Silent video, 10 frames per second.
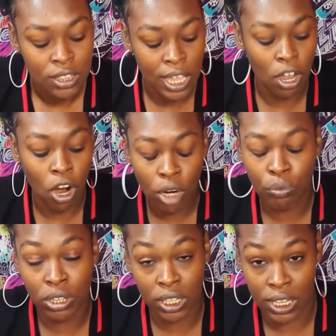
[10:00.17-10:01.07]
Their
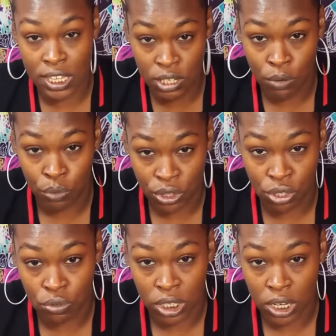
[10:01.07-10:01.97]
heart really is in with
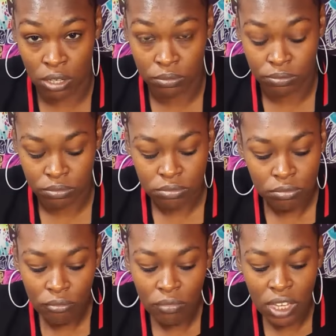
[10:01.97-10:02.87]
you, y'all.
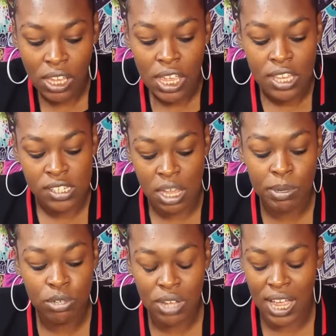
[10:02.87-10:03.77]

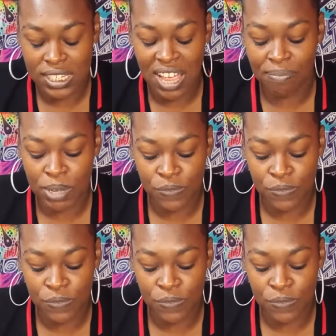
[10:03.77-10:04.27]
Some of you guys have